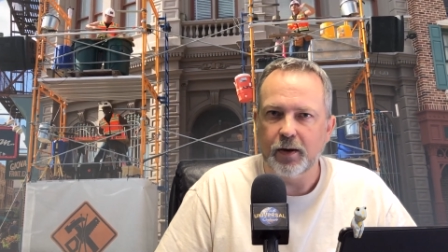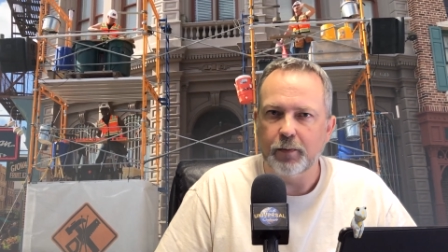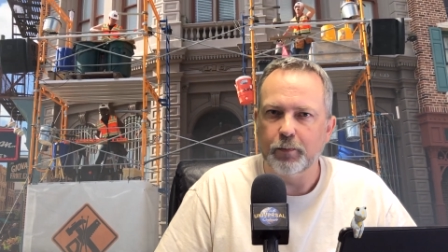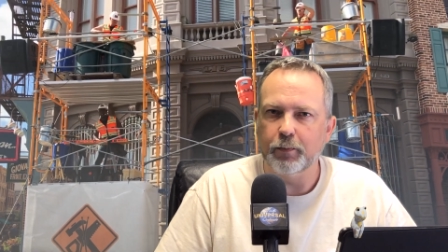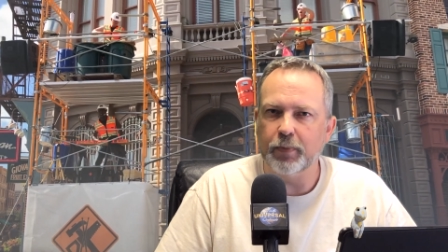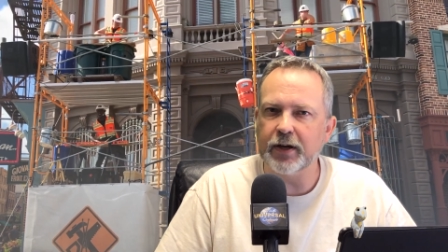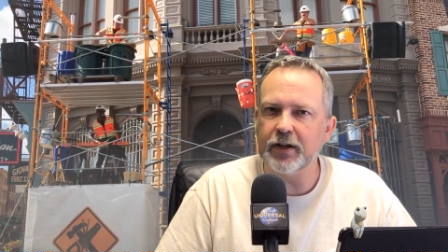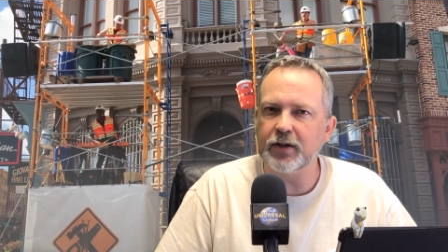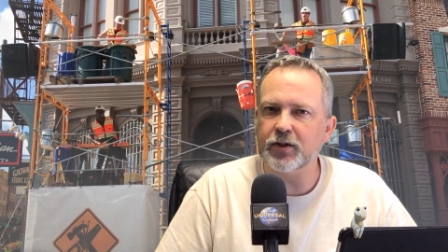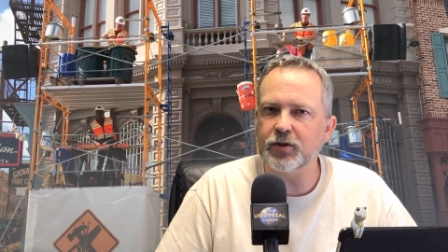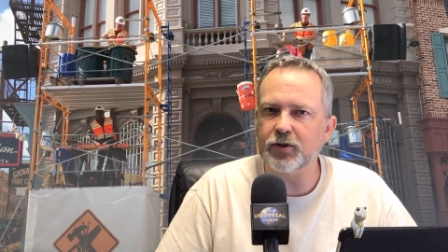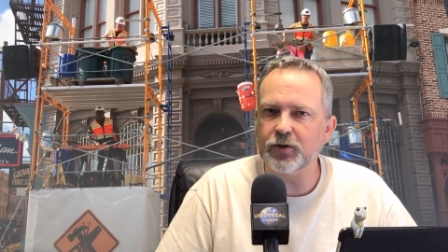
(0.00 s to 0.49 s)

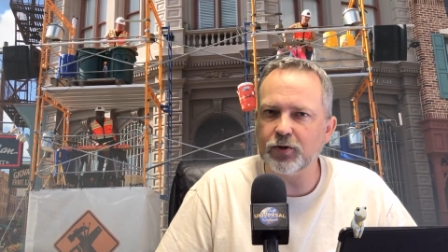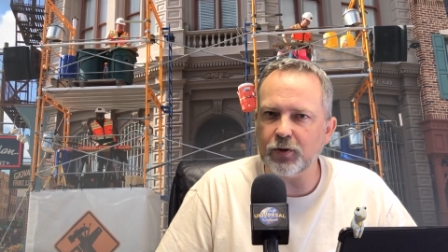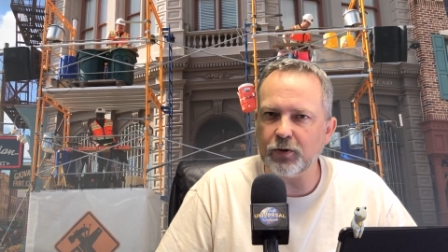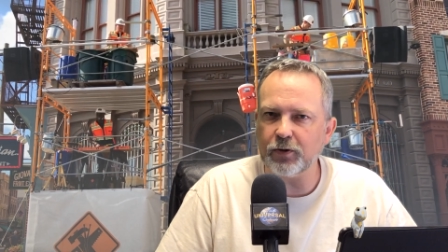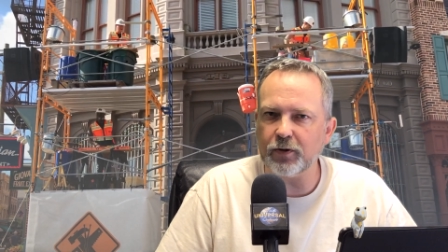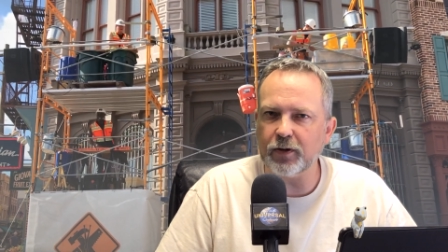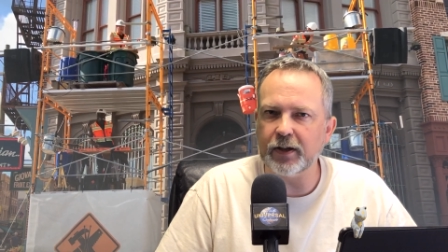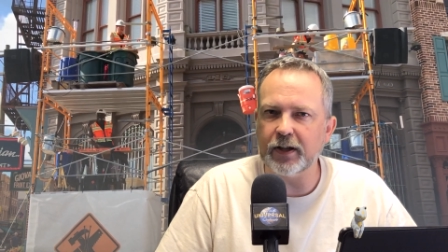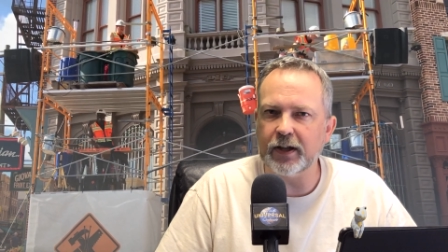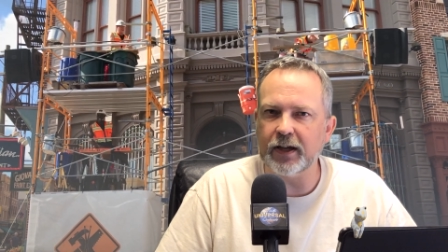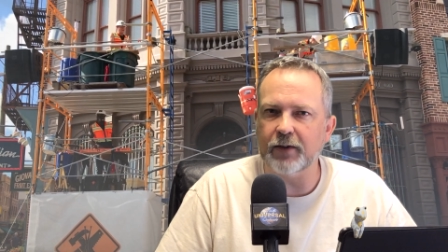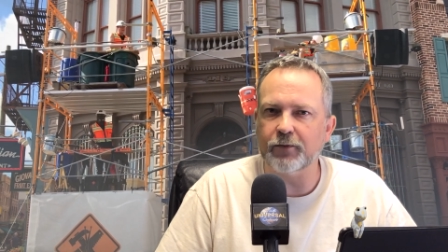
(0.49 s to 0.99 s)
but it's
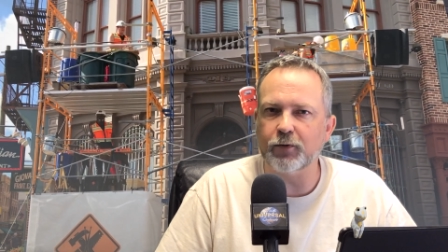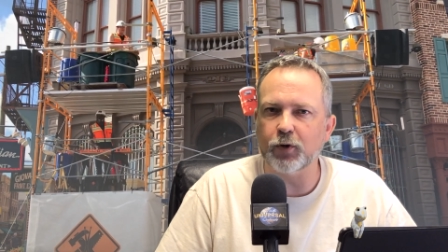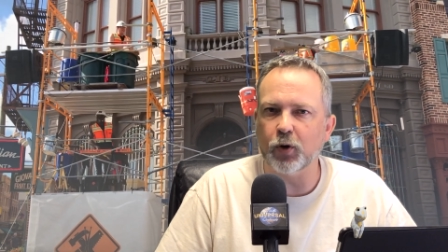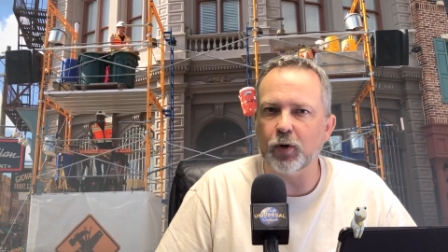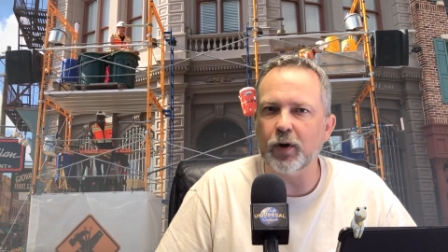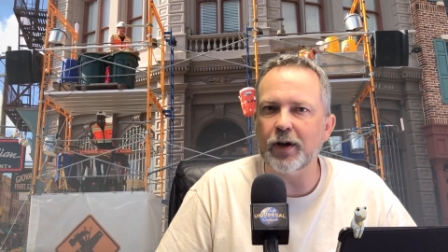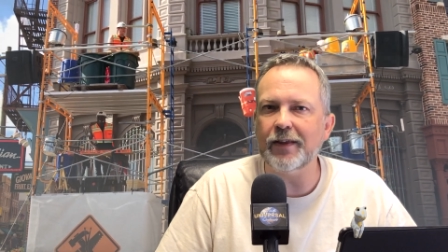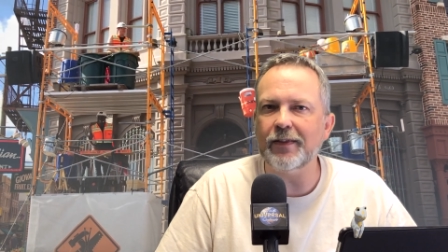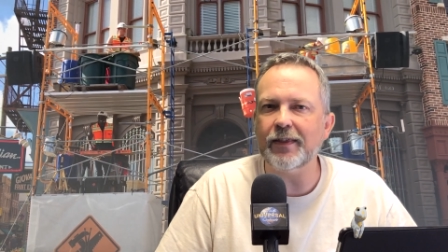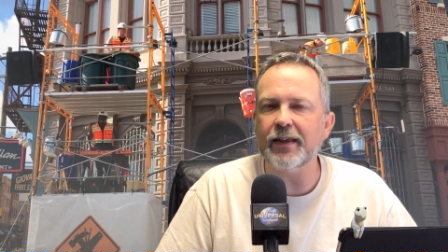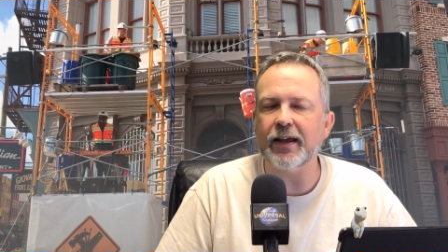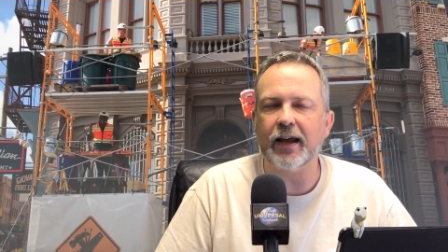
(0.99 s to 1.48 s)
certainly, if you're
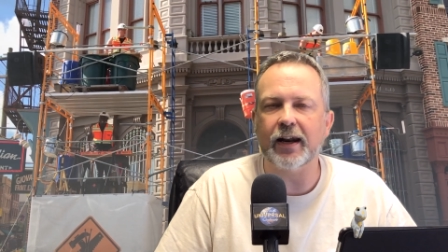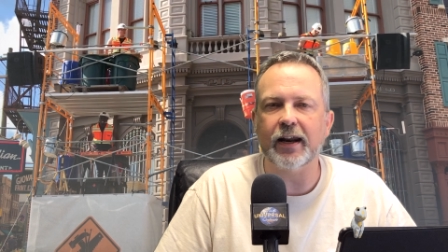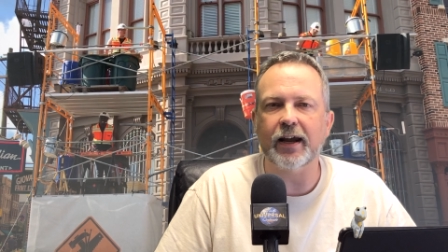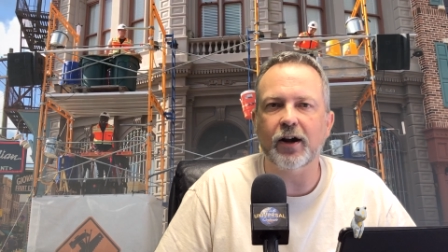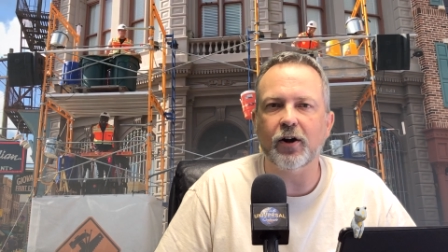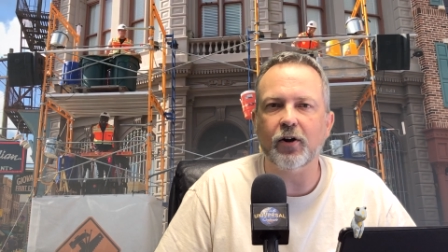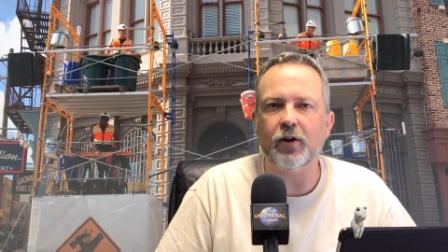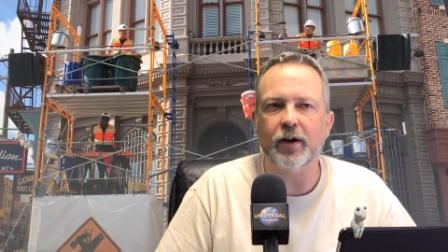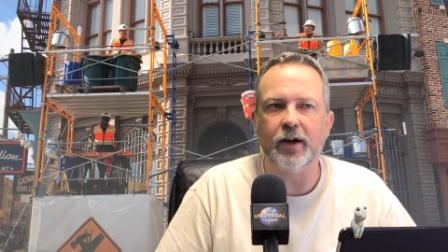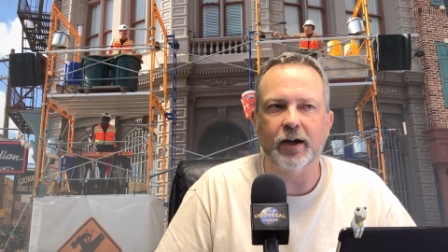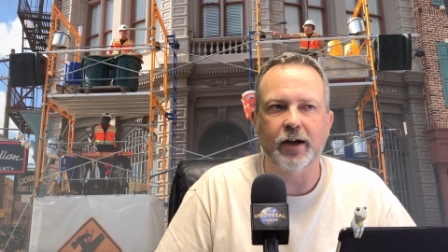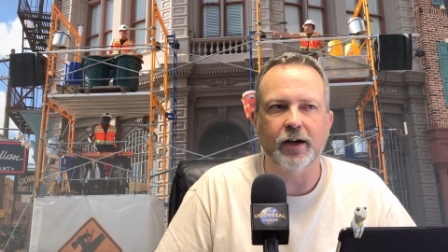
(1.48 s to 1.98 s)
in that
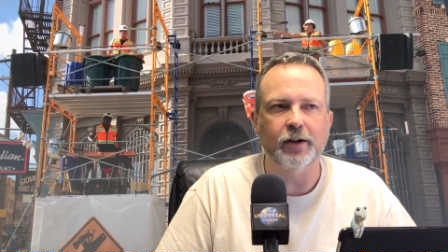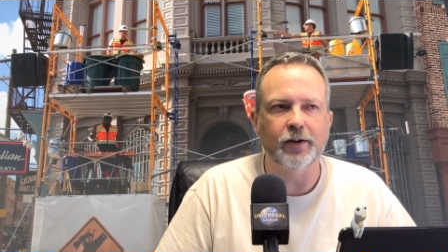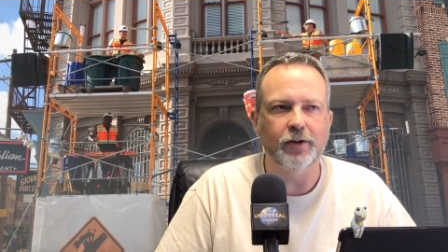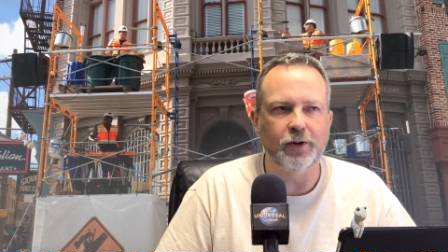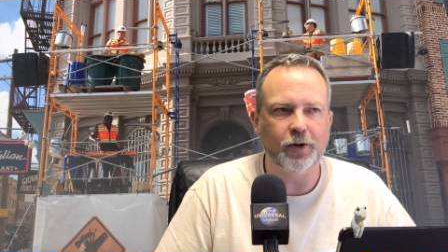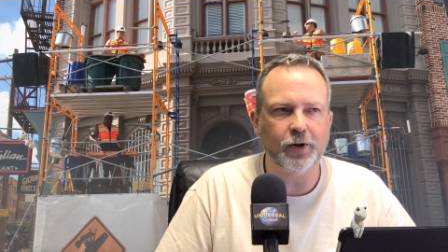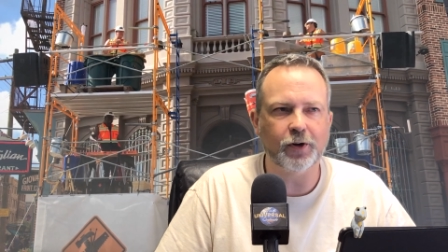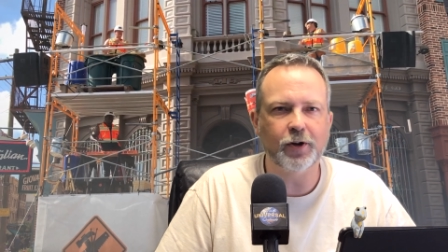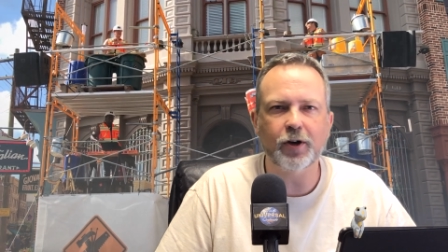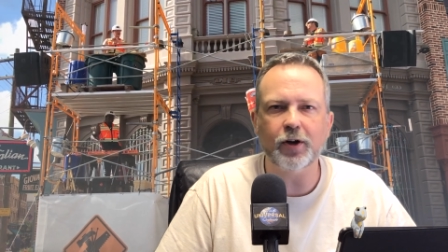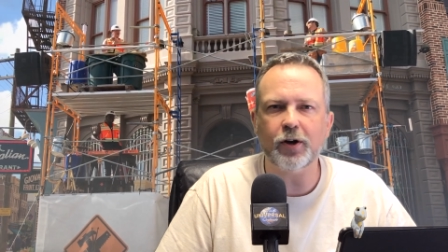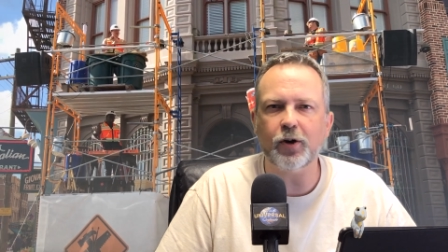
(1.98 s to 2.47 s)
area,
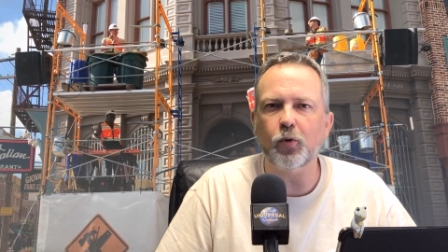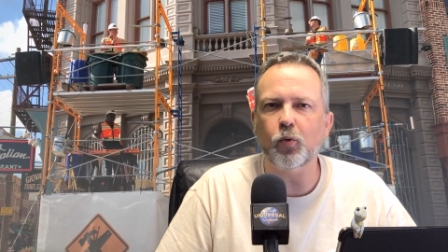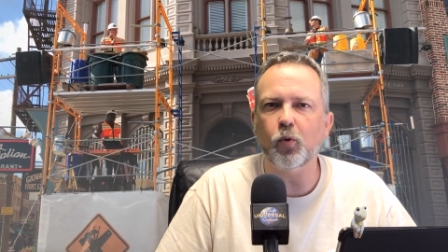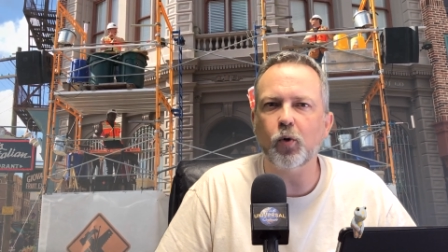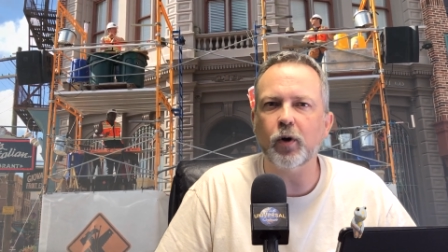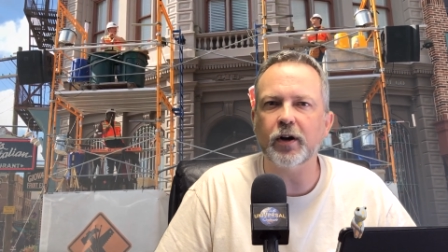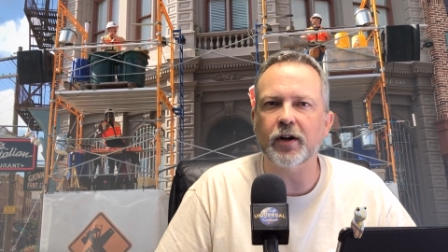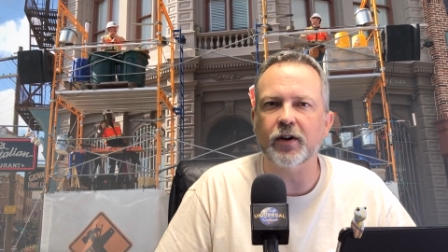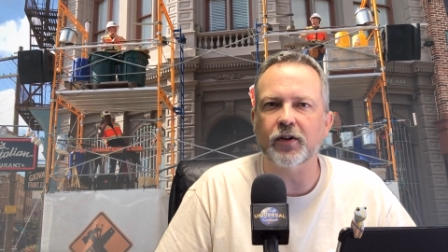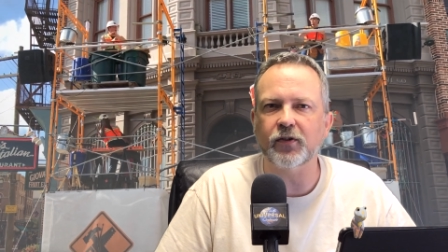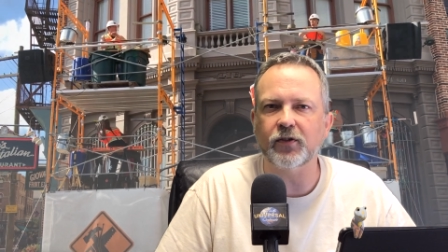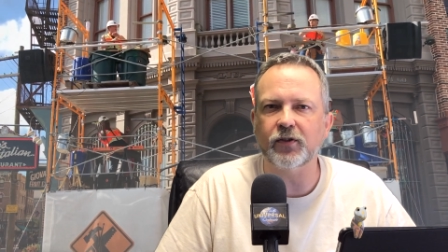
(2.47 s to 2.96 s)
you're gonna
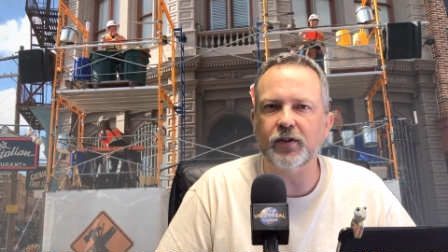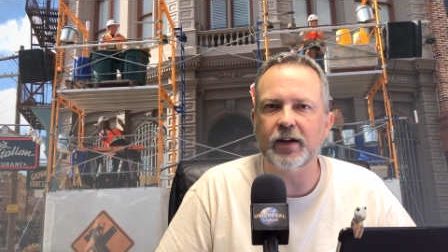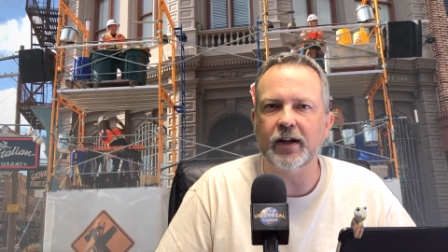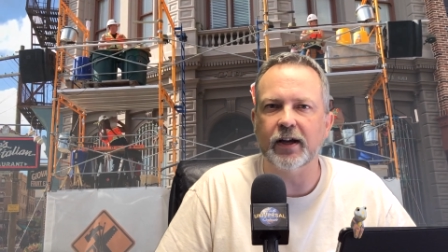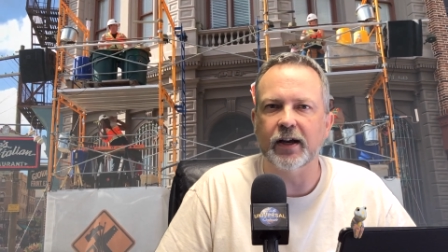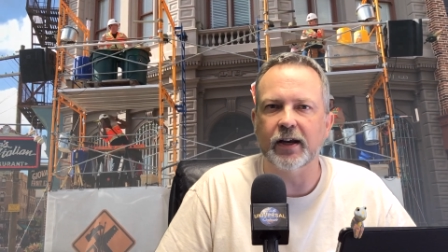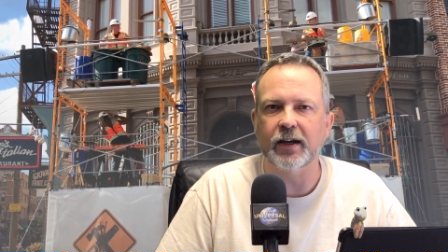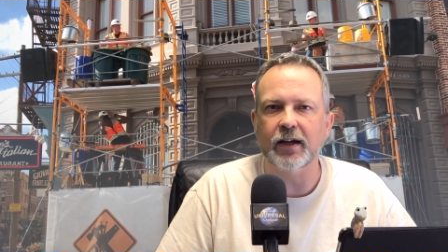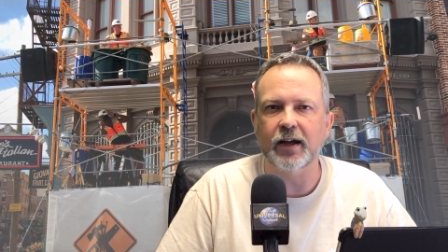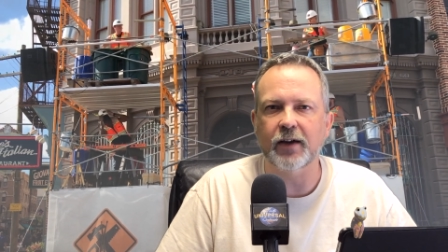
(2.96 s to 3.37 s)
want to see it.